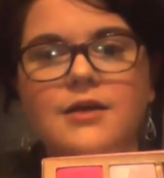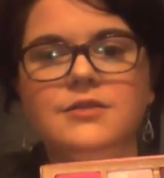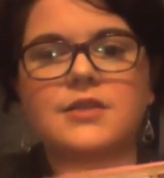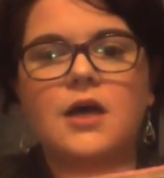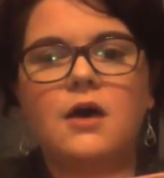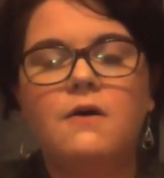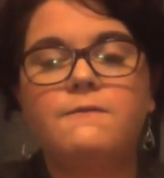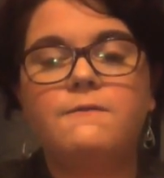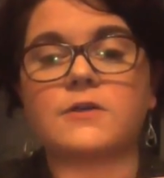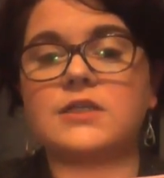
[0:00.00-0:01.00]
So
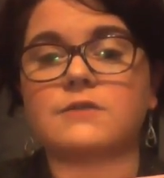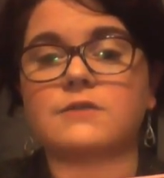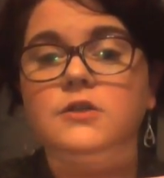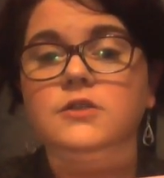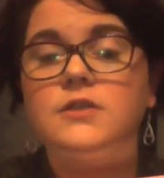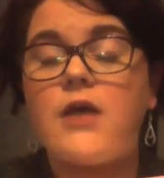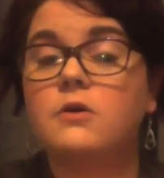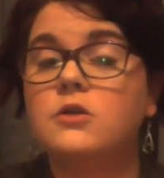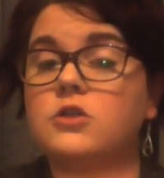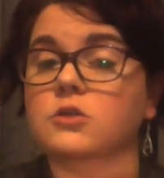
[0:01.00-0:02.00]
first things first, I'm
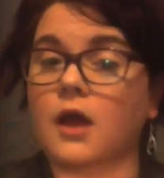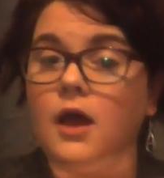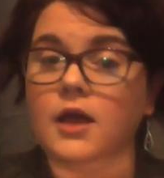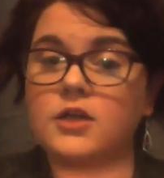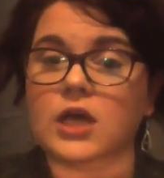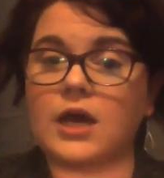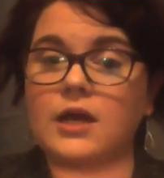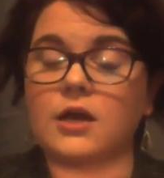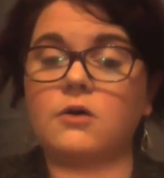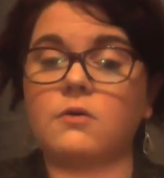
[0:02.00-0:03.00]
going to do my
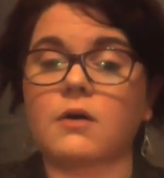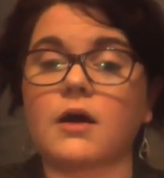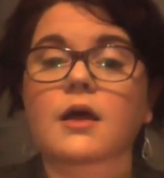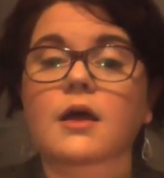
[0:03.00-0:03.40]
eyeshadow.